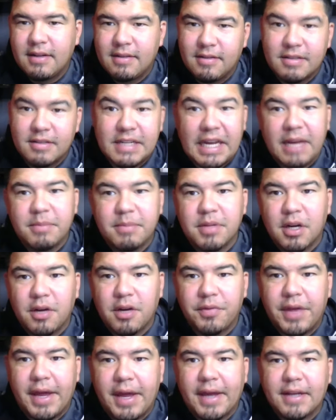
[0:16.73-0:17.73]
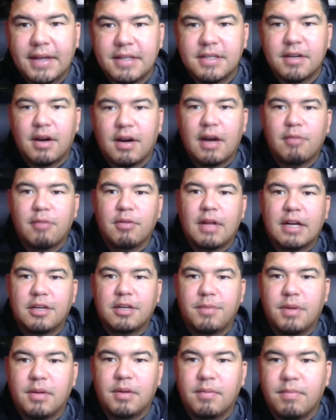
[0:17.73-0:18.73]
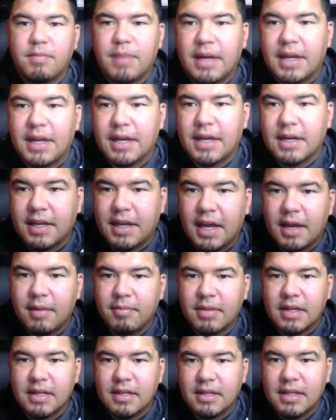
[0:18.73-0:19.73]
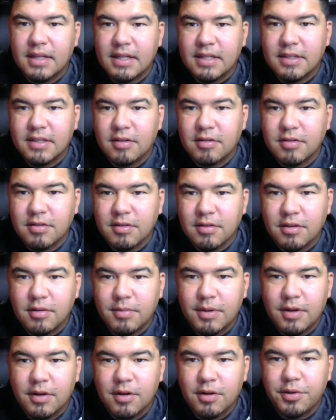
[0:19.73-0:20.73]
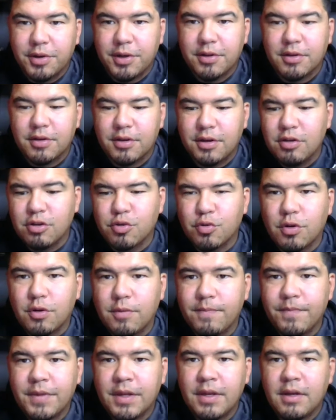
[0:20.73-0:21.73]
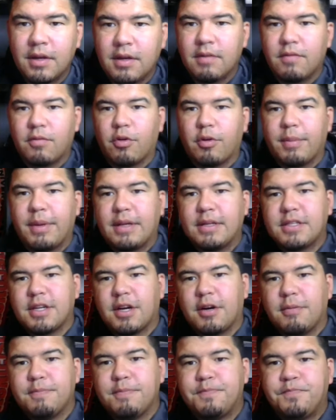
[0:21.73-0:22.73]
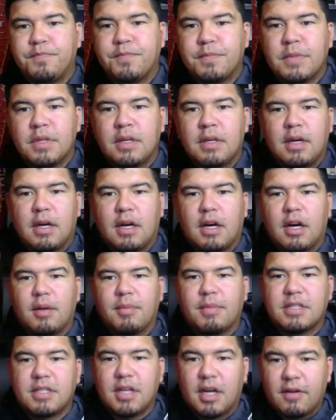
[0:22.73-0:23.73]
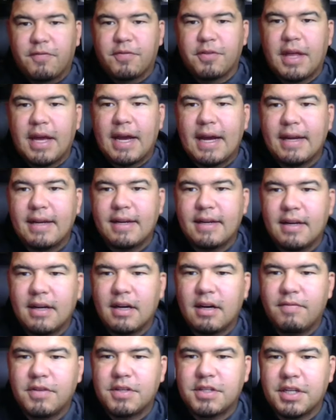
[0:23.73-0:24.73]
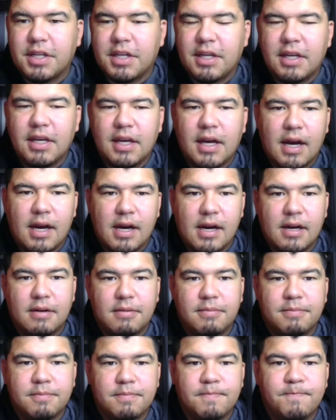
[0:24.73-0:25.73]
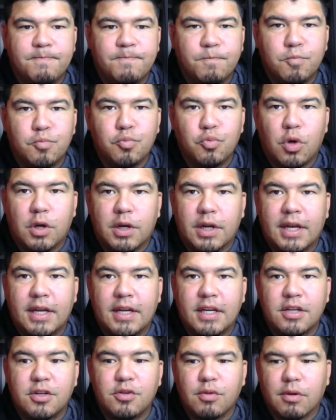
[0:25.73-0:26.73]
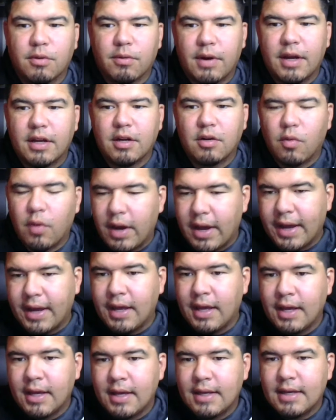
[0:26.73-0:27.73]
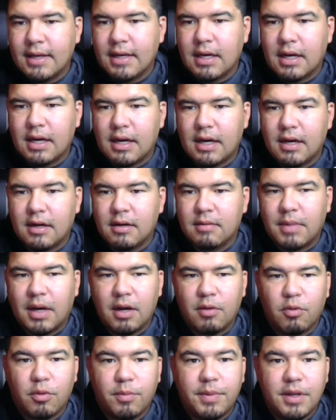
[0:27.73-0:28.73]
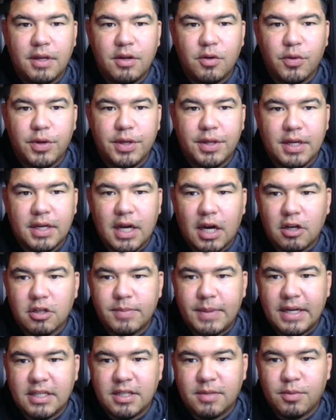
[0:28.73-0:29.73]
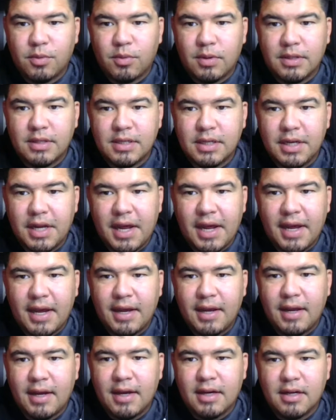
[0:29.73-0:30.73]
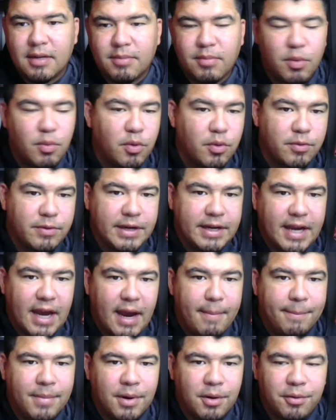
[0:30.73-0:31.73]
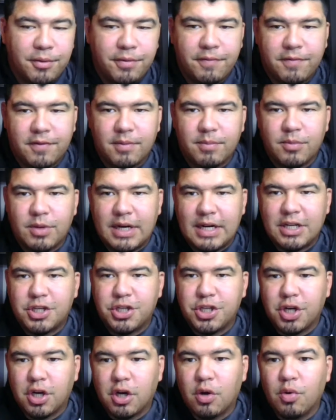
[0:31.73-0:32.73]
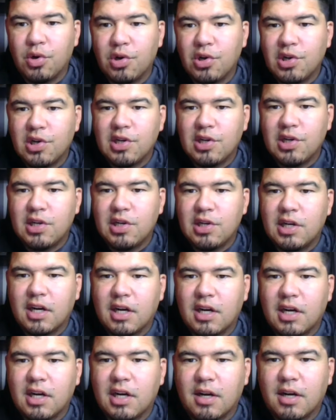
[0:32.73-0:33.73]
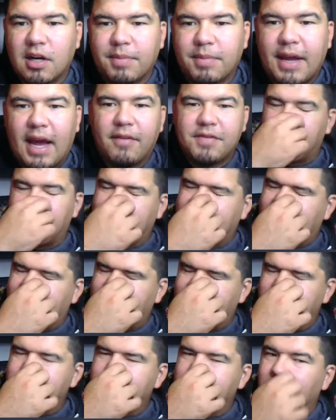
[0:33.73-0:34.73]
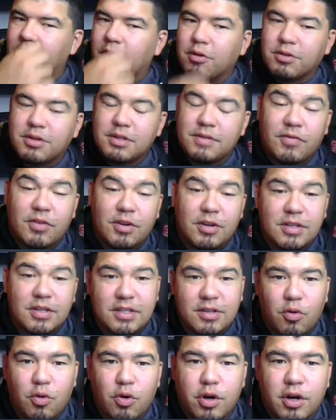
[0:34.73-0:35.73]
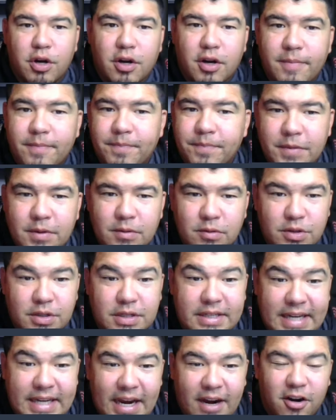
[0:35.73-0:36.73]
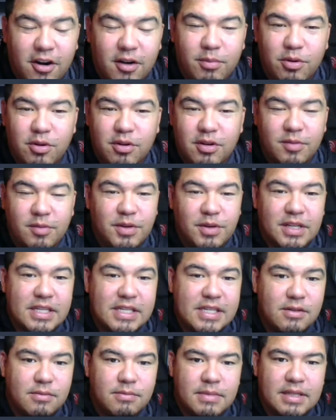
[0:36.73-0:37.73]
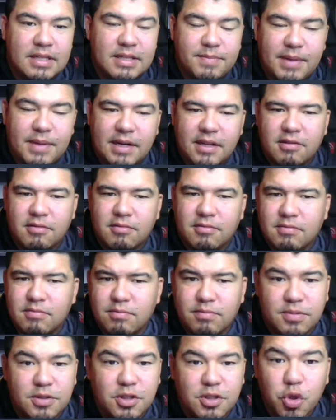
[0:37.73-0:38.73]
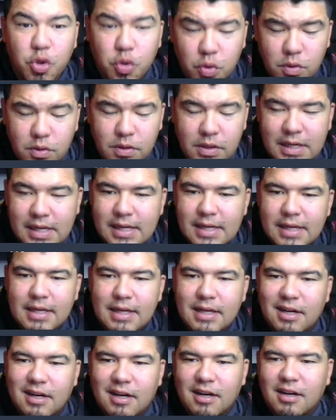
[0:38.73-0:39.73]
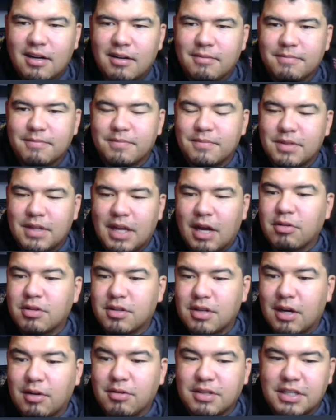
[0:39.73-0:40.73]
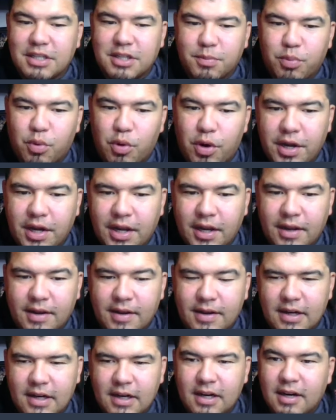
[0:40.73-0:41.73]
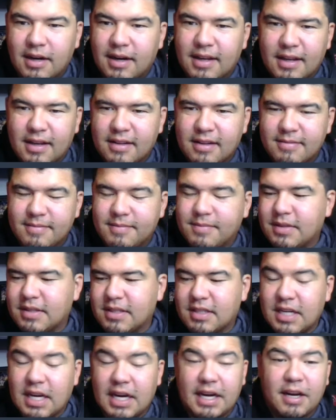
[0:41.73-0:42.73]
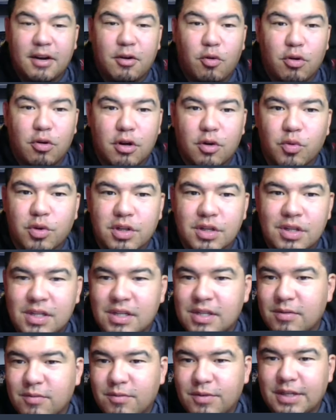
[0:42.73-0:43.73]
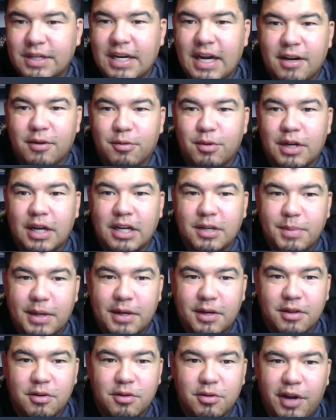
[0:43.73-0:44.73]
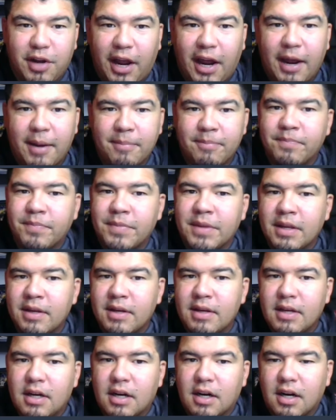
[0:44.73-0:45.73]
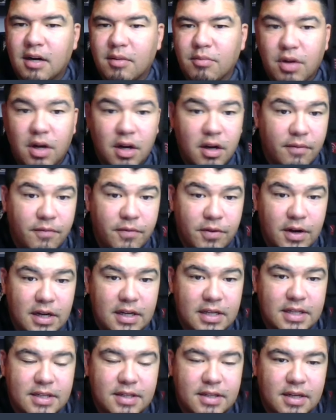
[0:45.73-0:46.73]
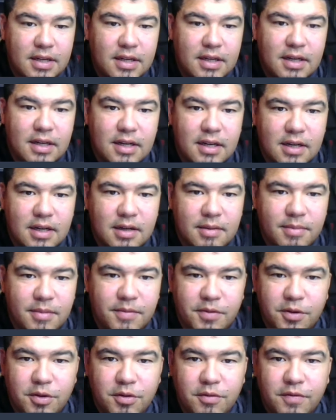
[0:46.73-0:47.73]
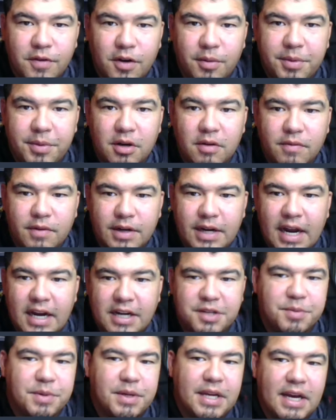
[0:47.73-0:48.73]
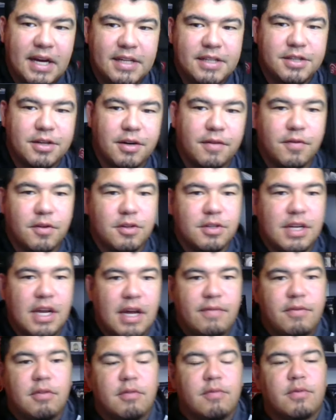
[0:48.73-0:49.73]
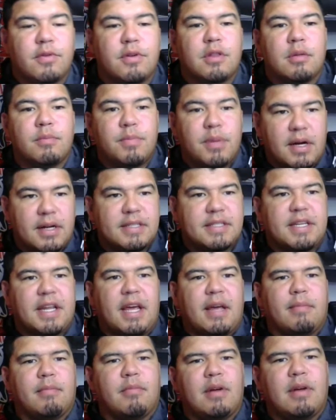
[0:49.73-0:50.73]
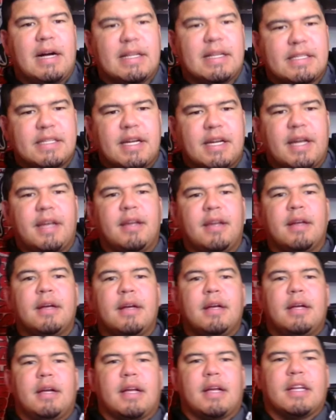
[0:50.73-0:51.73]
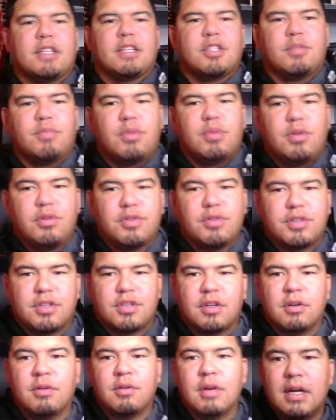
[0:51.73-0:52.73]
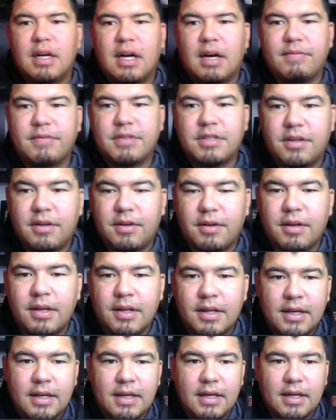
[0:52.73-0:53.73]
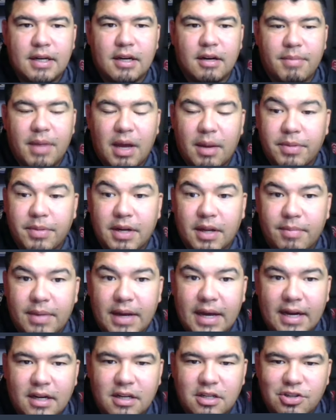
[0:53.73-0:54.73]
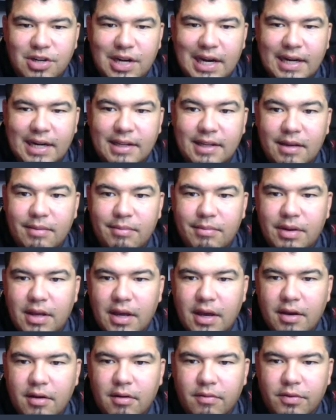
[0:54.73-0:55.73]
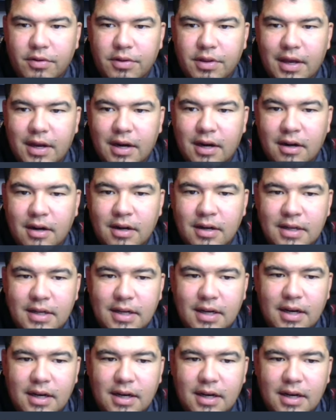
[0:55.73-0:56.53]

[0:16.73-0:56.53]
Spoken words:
there's games all day. So I will actually be betting on a game that starts a little bit earlier than usual for me. So I'm excited for that. Obviously, want to get into it right away. I will be doing the college basketball one today, but we'll recap both from last show. Cavs Celtics, that was gross. First quarter was terrible. I mean, still missed by two. That was disappointing. The second quarter was what I expected the whole game. Lucky for us, if you do follow me over in action, we cashed our first half over in the Bucks game last night against the Bulls. So obviously, I'm happy to get back on track in the NBA over there.